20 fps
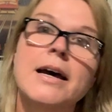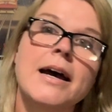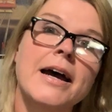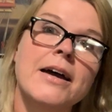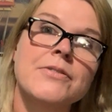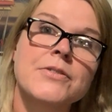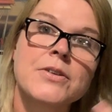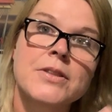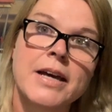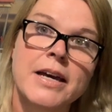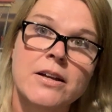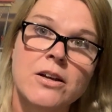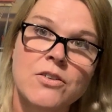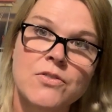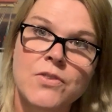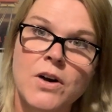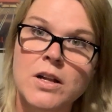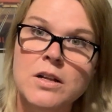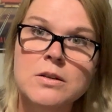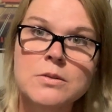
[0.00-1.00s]
after that, I'll
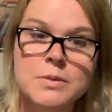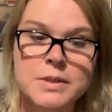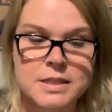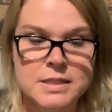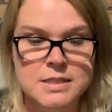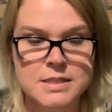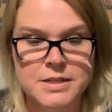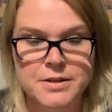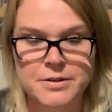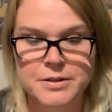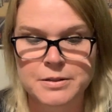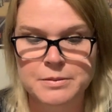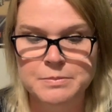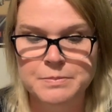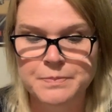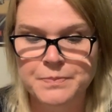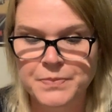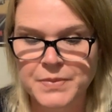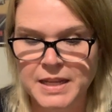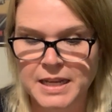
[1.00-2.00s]
follow with the
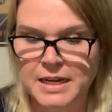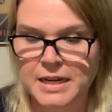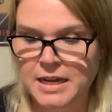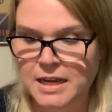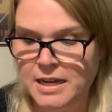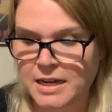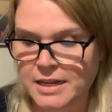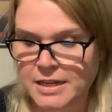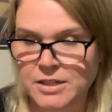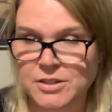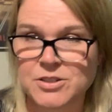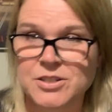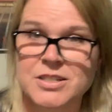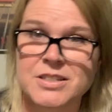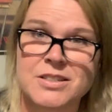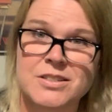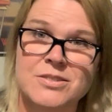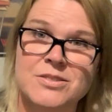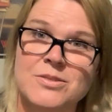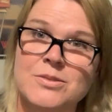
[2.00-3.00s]
serum. And I
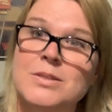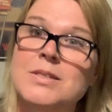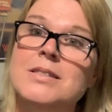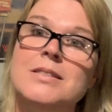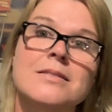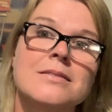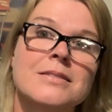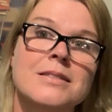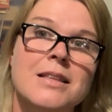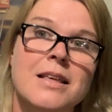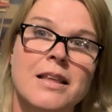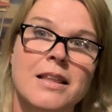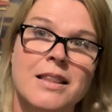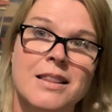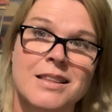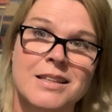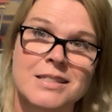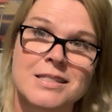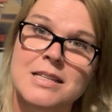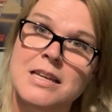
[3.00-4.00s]
usually use
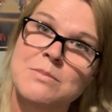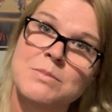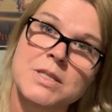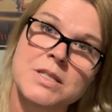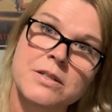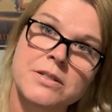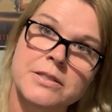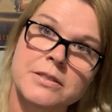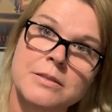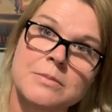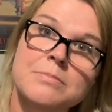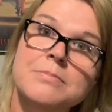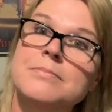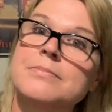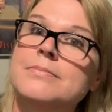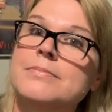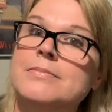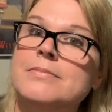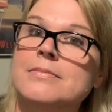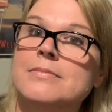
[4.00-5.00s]
the same serum
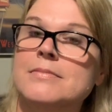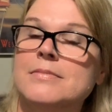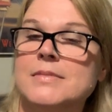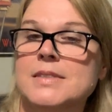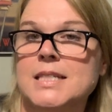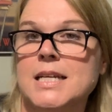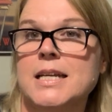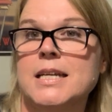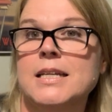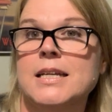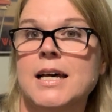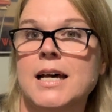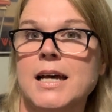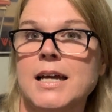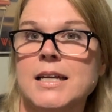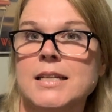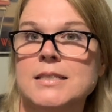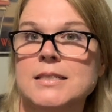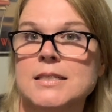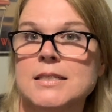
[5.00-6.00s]
day and
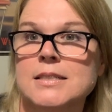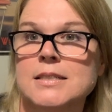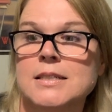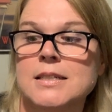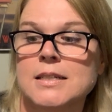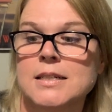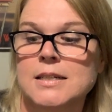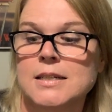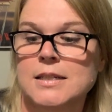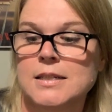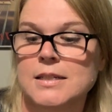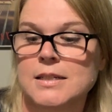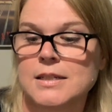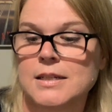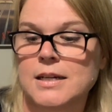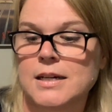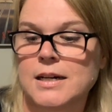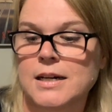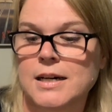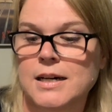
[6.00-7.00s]
night.
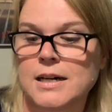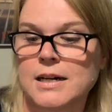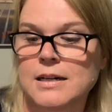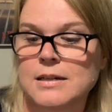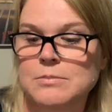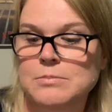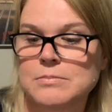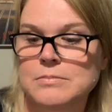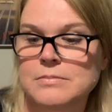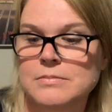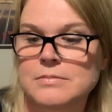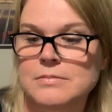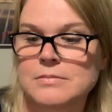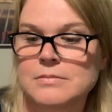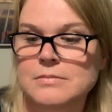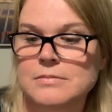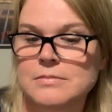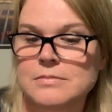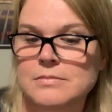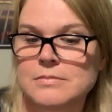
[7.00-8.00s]
Um,
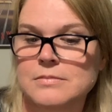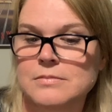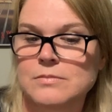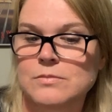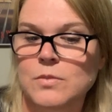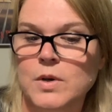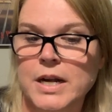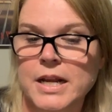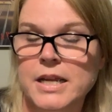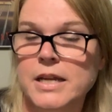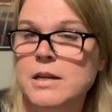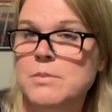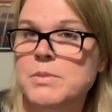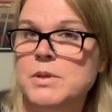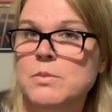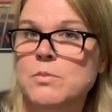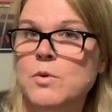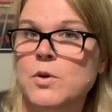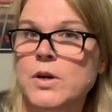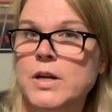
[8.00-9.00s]
when I get up in
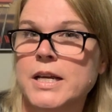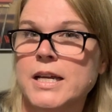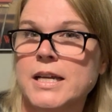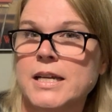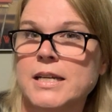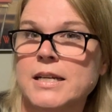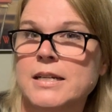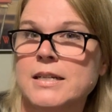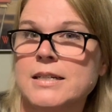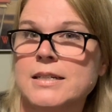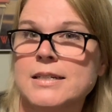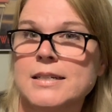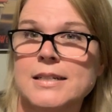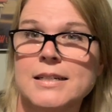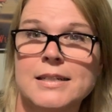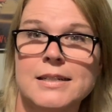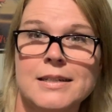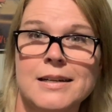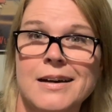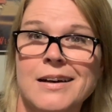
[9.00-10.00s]
the morning,
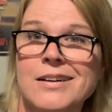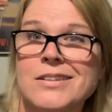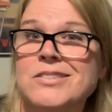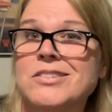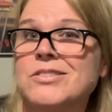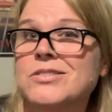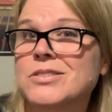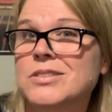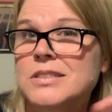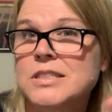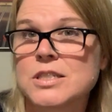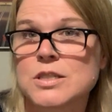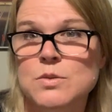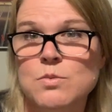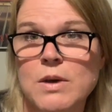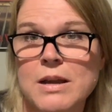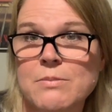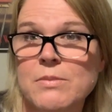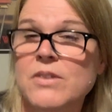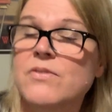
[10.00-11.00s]
I'll usually just
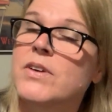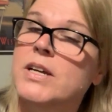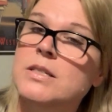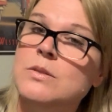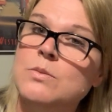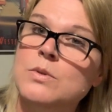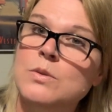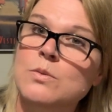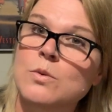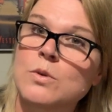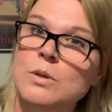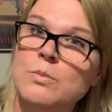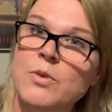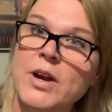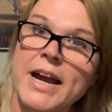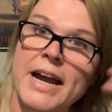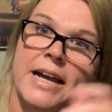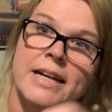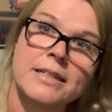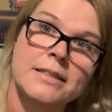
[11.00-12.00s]
wipe my face with a warm
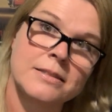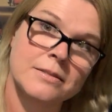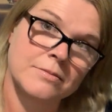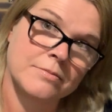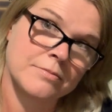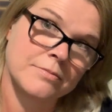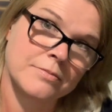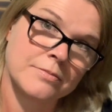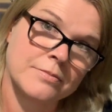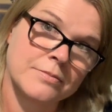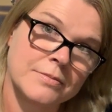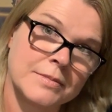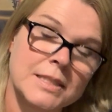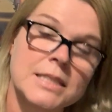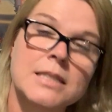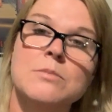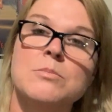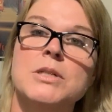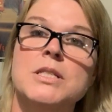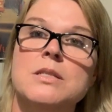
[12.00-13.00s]
rag,
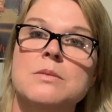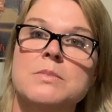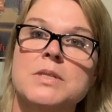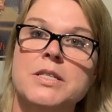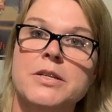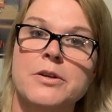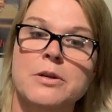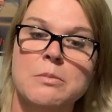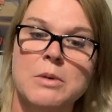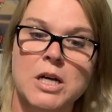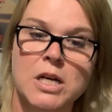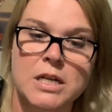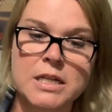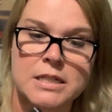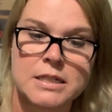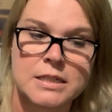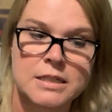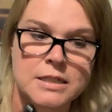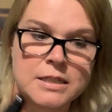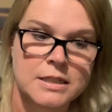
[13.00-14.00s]
put some serum
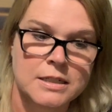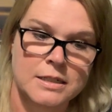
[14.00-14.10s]
on